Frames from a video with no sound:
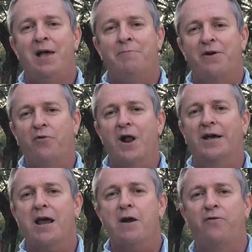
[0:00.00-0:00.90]
But if we're not
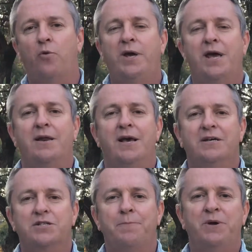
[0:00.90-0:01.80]
careful, we can
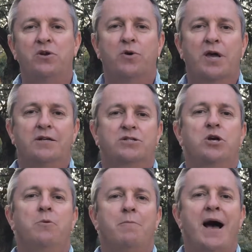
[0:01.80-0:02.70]
slip into a
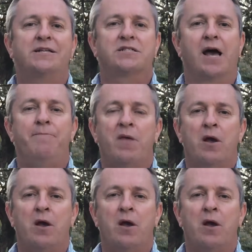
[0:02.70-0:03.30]
consumer mindset